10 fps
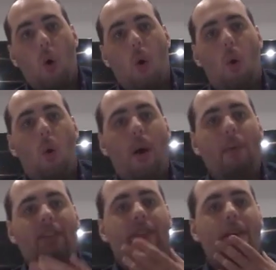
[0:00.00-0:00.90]
Oh,
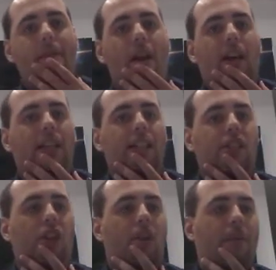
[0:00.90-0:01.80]
that was if I marry this
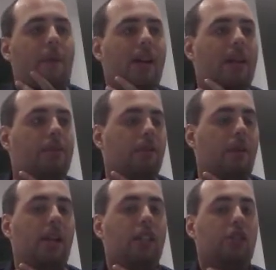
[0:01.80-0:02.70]
girl, marry a
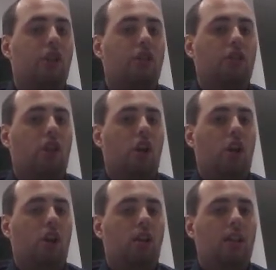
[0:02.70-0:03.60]
certain
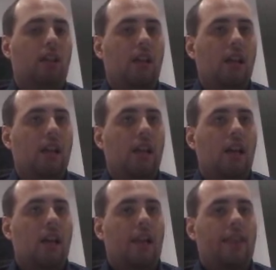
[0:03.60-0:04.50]
girl,
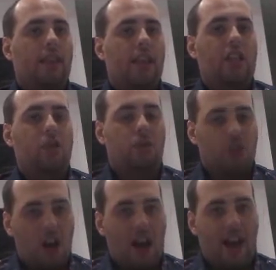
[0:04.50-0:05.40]
then she'll
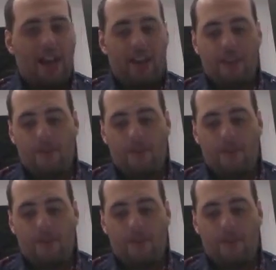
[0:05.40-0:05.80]
die.